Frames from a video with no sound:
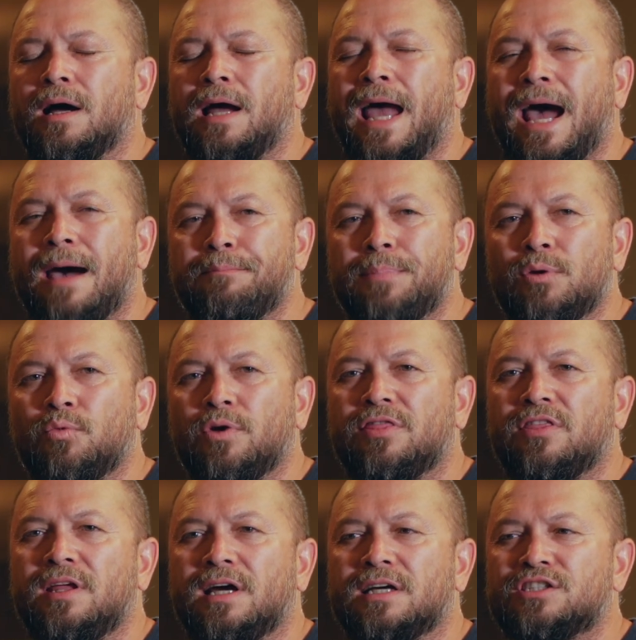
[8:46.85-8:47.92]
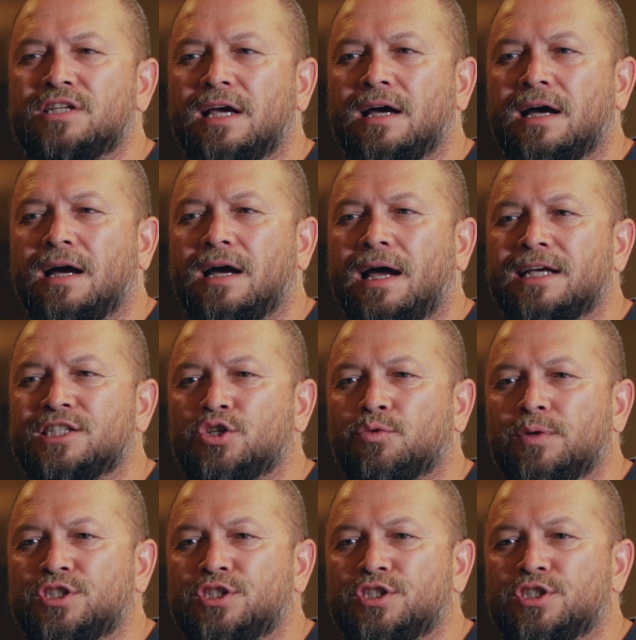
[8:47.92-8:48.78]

happen within us as a